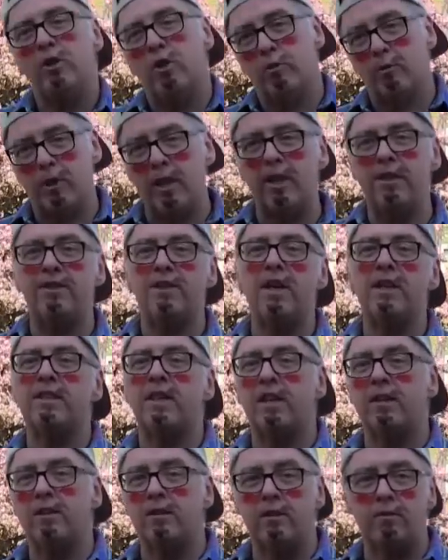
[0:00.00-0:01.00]
do you really think
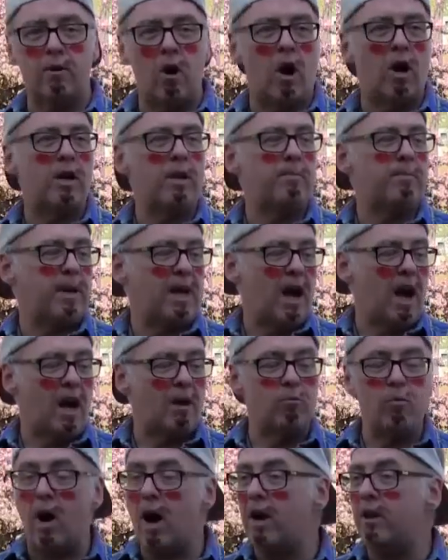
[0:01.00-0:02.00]
they'd guard it
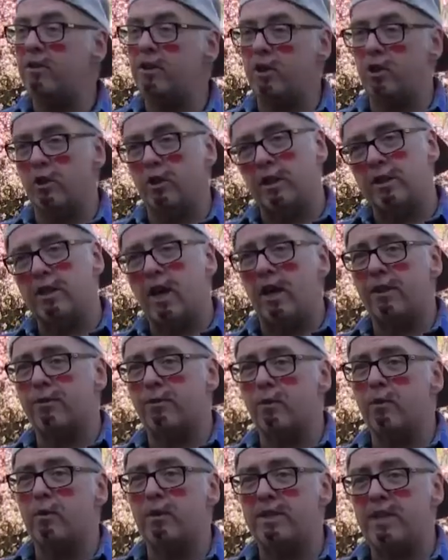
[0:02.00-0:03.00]
behind wire that you could cut
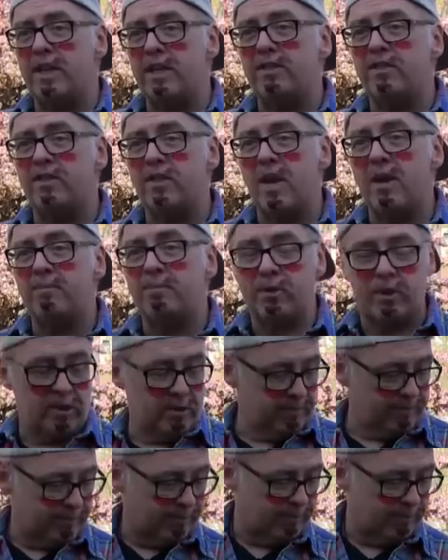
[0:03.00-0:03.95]
through with tin snips?